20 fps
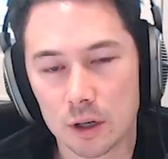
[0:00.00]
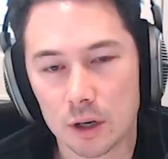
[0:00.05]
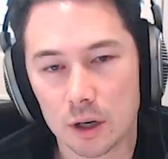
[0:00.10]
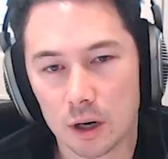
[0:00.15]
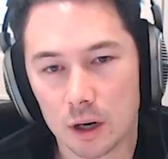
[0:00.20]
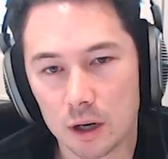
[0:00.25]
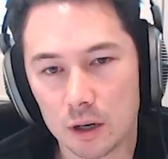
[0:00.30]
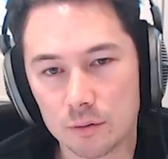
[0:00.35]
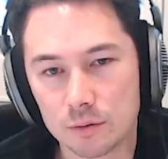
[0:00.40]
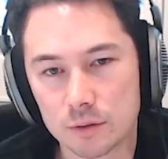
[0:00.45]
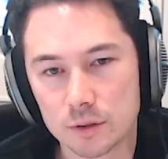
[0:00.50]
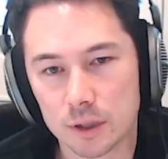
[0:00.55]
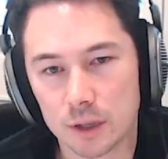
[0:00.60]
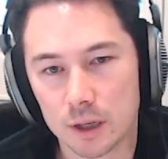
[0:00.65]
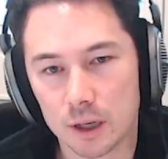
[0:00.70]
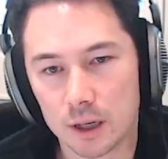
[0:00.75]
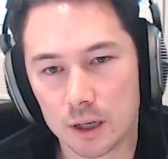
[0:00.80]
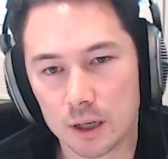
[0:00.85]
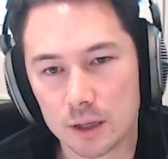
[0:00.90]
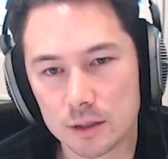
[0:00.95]
I was going to
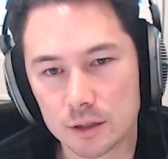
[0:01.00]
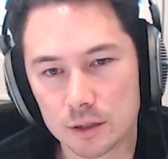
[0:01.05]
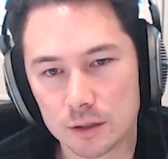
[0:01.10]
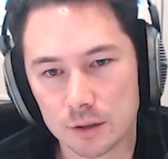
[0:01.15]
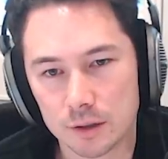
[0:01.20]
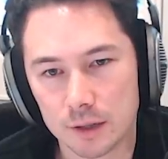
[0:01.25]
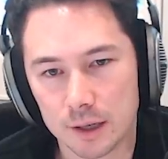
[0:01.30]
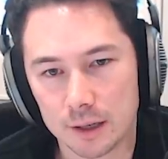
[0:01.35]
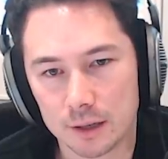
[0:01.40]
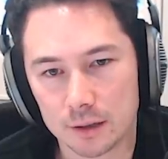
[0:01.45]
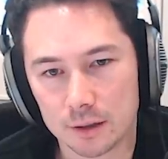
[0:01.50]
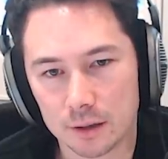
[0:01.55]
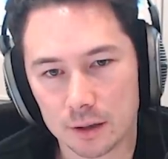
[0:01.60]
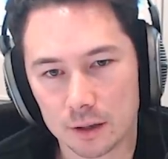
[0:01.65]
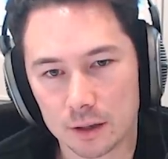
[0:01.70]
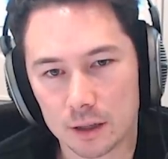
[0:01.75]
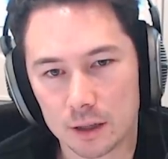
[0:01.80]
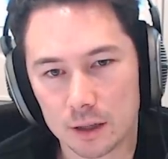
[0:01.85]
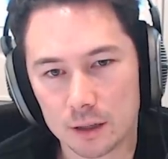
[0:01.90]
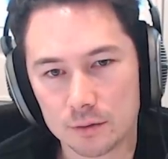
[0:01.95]
ask you that. Like,
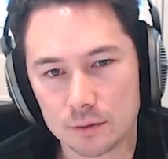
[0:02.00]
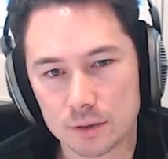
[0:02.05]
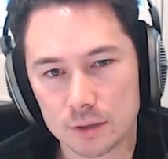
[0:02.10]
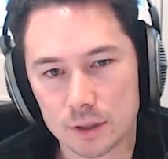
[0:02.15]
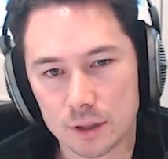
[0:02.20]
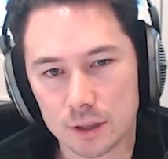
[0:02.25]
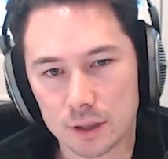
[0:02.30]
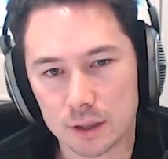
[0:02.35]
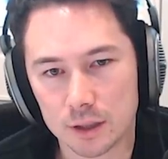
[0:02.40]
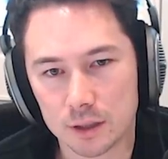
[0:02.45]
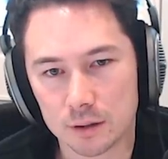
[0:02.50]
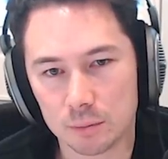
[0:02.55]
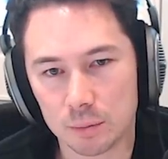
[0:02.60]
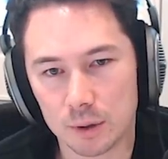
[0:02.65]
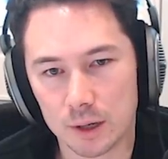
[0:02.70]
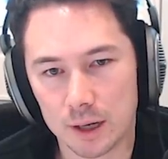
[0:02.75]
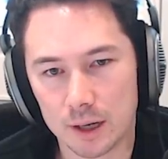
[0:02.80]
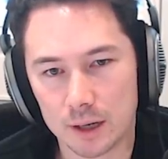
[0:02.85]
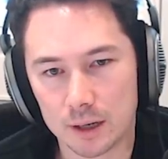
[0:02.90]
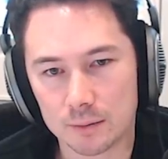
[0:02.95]
I was thinking
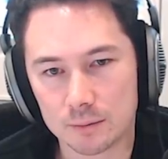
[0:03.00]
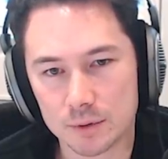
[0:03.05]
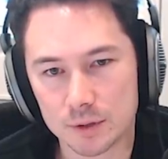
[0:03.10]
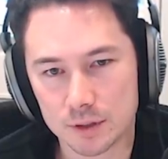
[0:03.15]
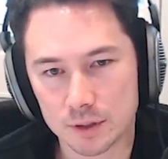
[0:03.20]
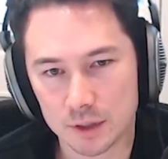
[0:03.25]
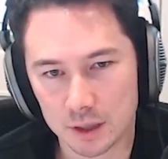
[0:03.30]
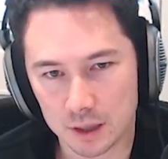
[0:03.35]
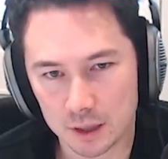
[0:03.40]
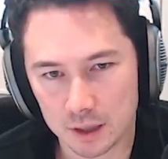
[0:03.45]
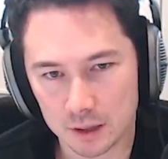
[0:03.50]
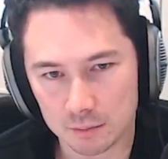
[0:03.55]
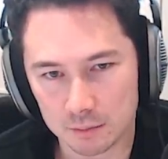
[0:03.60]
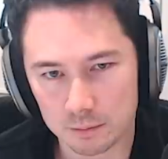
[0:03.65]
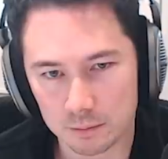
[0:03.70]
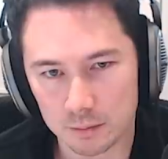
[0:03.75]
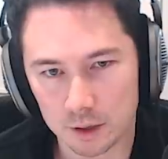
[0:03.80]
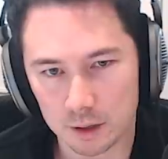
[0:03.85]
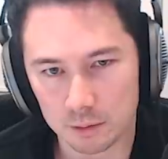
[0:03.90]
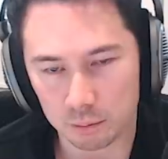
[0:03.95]
perhaps
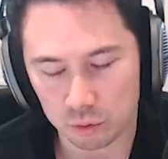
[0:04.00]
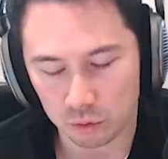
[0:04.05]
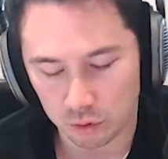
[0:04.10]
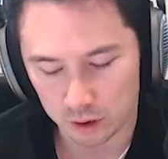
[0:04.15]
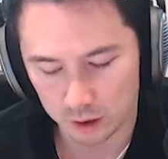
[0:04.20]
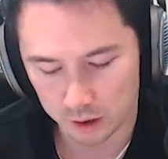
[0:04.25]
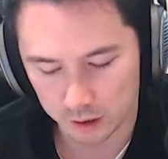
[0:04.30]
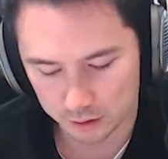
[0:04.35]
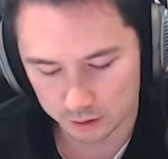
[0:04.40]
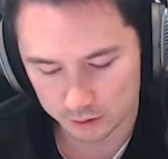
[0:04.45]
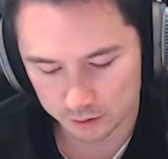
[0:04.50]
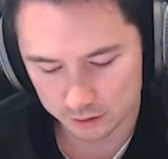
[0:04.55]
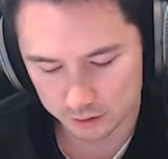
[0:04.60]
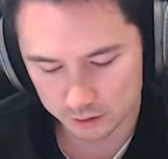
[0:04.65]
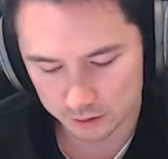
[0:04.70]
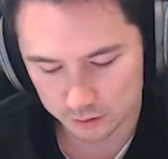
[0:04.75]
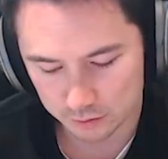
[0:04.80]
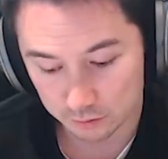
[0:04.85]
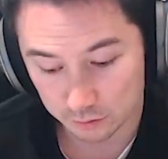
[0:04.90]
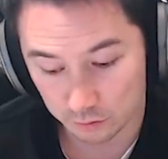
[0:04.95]
um, a product
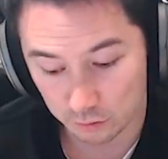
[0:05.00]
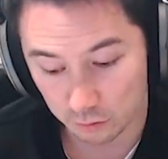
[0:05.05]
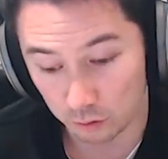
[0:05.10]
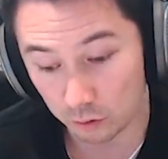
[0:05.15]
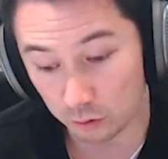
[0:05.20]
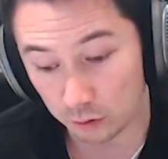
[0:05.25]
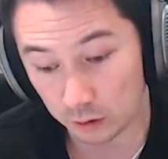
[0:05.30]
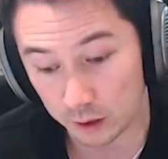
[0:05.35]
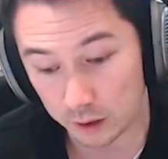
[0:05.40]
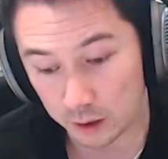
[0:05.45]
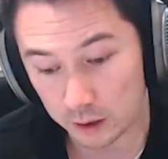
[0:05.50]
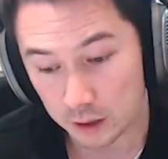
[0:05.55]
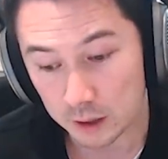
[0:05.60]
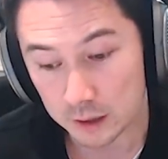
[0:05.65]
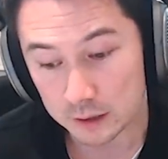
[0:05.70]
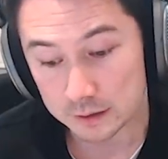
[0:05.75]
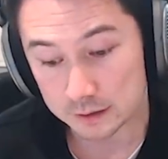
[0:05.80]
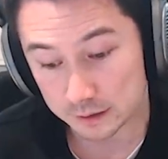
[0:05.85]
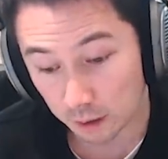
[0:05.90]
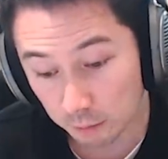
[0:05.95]
or
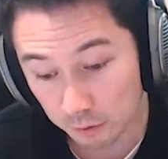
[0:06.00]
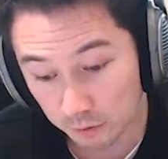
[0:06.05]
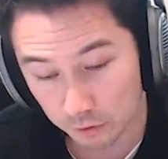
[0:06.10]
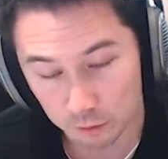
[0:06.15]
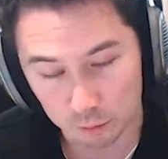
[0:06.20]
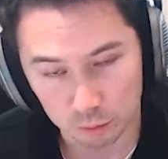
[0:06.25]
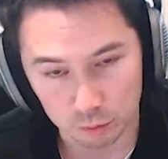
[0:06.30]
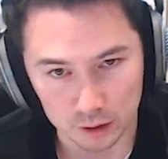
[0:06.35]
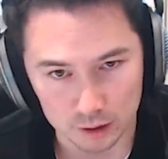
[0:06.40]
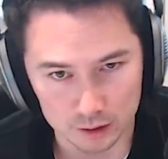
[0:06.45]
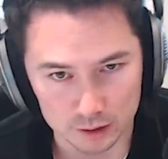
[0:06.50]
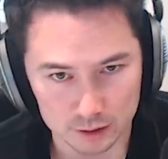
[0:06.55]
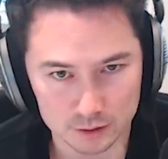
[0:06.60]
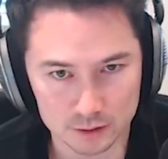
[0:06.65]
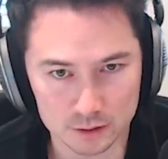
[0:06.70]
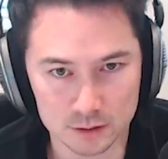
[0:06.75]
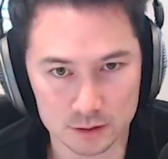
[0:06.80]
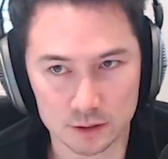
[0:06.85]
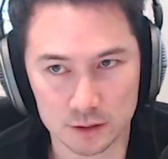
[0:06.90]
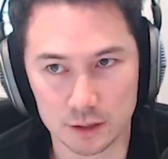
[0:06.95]
some of the
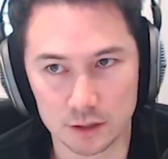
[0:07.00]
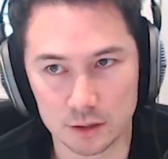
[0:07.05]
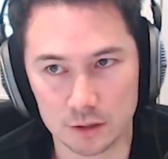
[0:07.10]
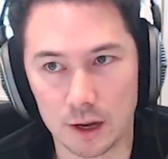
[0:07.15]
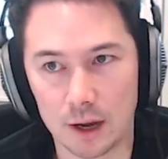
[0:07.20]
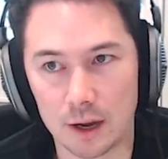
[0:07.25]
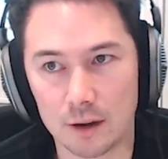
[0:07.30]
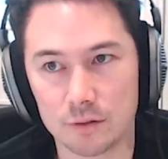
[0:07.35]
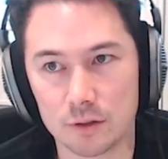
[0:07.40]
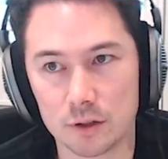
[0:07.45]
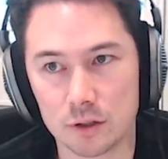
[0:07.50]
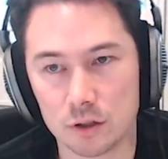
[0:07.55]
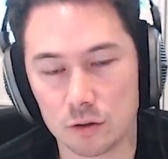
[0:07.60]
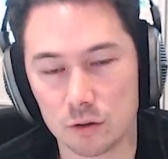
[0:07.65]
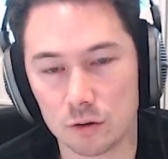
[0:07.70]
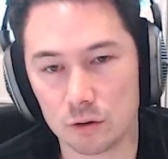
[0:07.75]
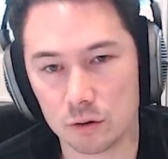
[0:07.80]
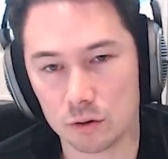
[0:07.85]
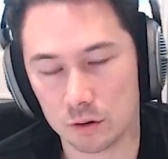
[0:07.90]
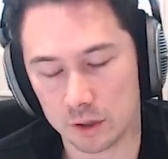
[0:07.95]
products that you have in
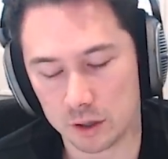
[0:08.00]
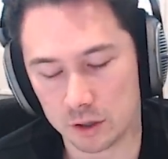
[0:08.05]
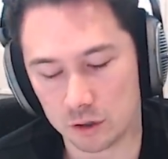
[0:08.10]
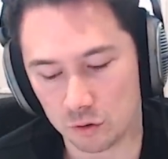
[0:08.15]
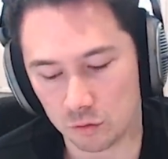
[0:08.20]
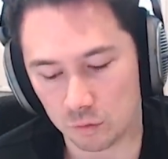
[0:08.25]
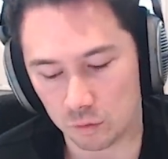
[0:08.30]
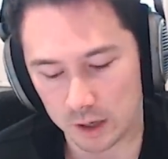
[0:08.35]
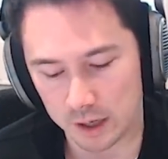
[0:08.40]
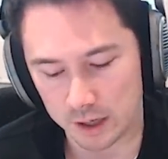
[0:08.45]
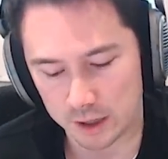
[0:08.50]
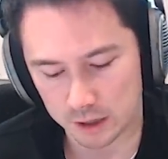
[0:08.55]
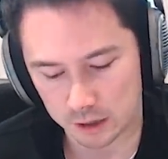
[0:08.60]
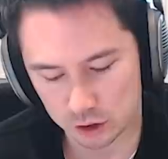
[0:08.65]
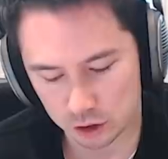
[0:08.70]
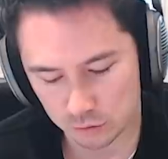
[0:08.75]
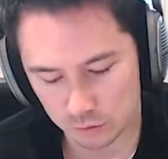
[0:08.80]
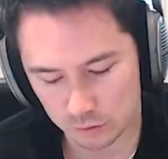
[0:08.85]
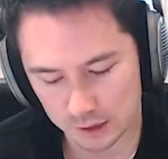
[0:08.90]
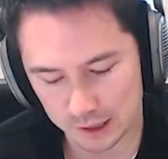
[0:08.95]
your in your range,
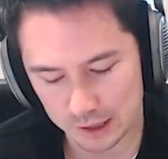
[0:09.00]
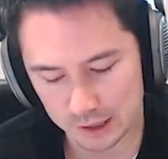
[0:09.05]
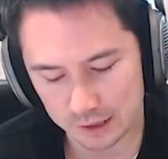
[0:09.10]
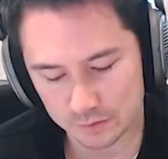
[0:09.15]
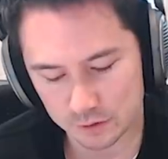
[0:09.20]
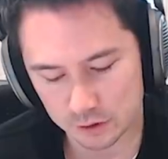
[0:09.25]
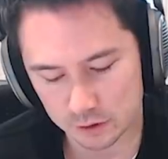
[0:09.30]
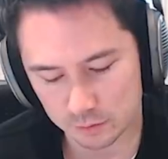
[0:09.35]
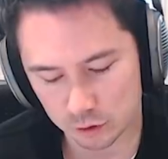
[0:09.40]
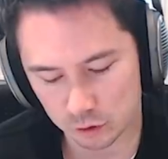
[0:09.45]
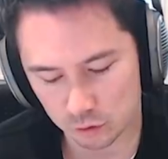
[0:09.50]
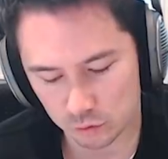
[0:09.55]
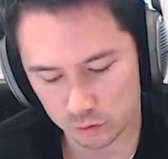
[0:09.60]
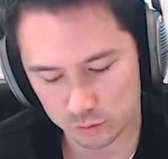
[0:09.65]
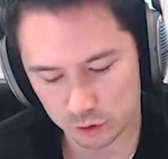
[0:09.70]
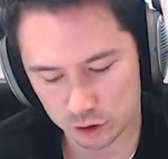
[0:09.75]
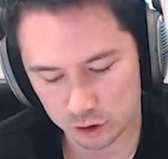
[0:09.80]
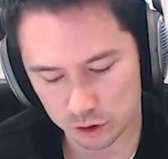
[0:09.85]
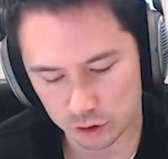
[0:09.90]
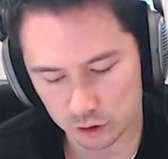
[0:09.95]
you would have
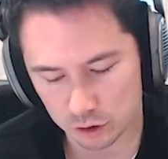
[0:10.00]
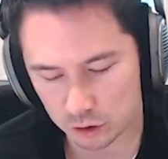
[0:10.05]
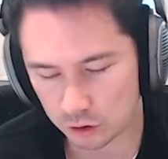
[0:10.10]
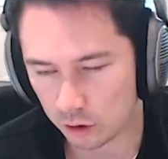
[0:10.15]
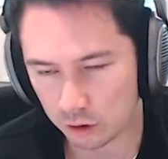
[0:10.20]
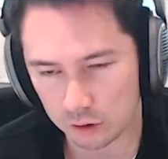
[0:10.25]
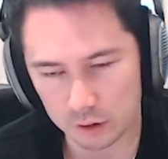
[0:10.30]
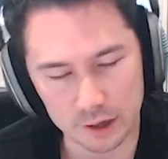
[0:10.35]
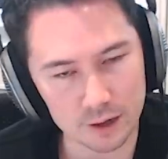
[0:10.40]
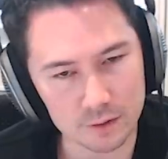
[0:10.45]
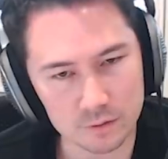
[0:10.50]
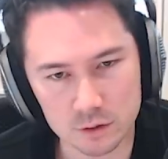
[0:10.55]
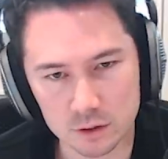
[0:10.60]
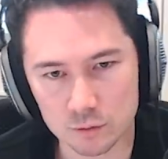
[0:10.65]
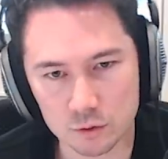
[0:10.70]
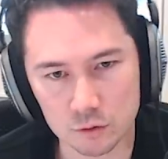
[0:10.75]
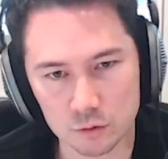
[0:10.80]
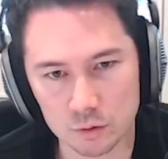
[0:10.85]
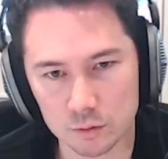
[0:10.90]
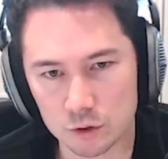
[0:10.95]
subscription. You don't have
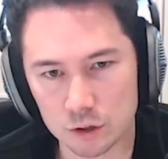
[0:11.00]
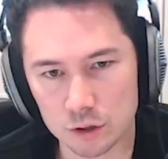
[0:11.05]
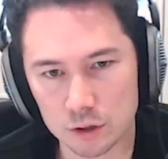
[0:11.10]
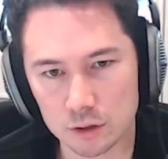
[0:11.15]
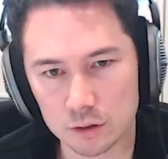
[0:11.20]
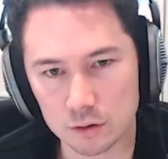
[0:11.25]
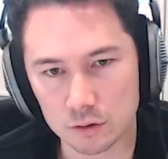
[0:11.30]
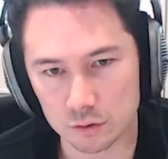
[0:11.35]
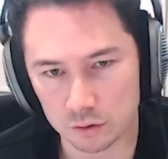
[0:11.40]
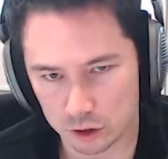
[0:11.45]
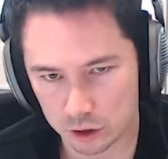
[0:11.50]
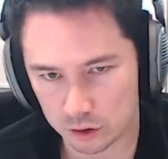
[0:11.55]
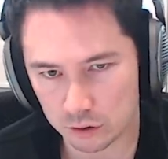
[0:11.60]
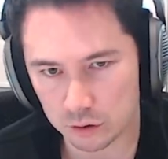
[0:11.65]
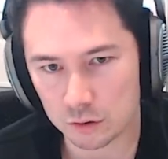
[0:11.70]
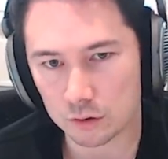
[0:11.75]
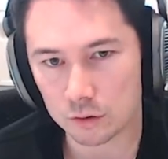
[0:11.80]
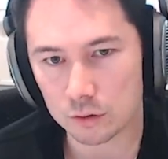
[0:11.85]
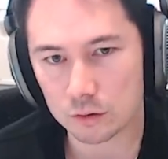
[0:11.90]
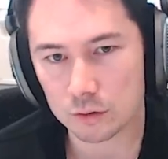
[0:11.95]
subscription, or you do?